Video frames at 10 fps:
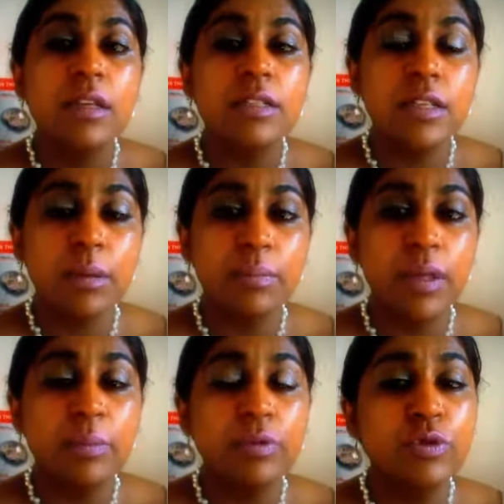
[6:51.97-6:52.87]
some
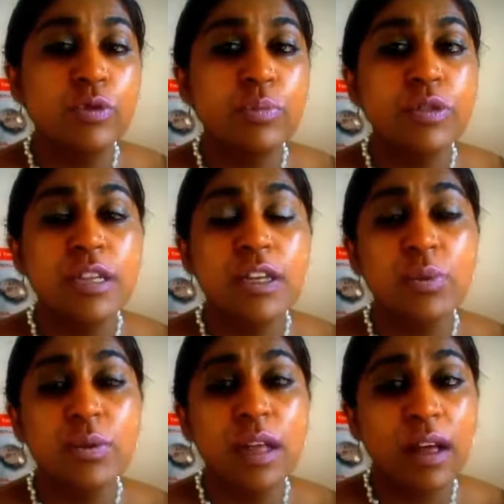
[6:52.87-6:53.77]
people do
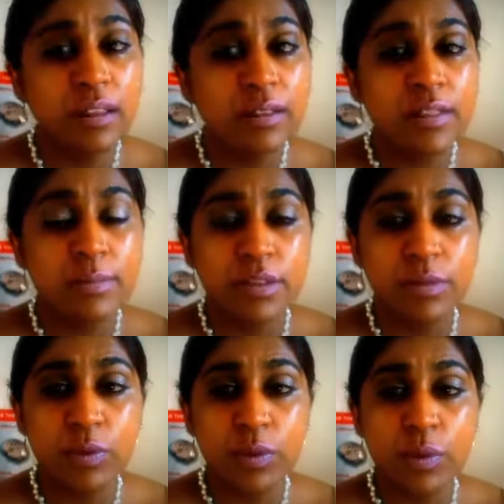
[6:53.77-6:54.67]
present with other
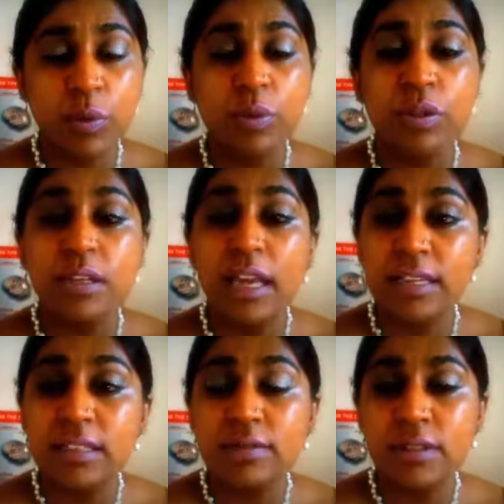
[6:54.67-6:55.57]
symptoms, which we call the
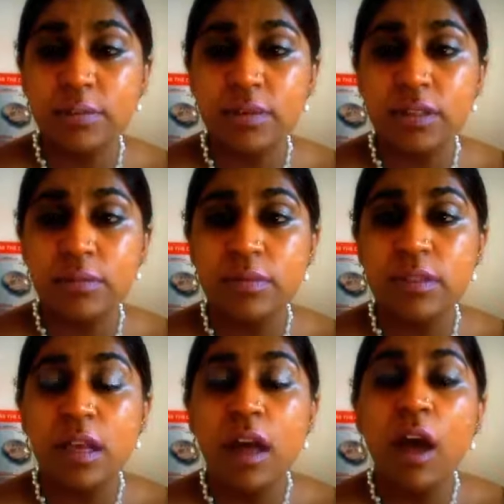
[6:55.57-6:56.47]
negative
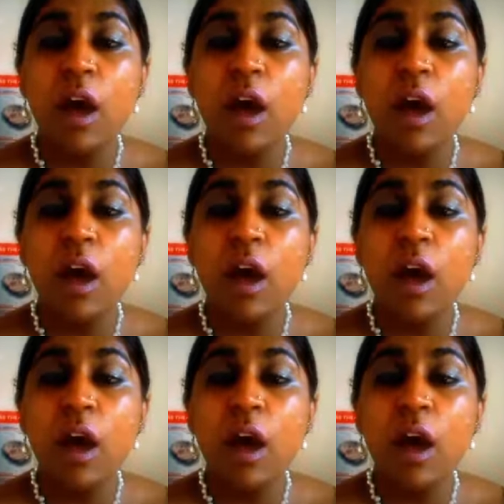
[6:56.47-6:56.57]
symptoms,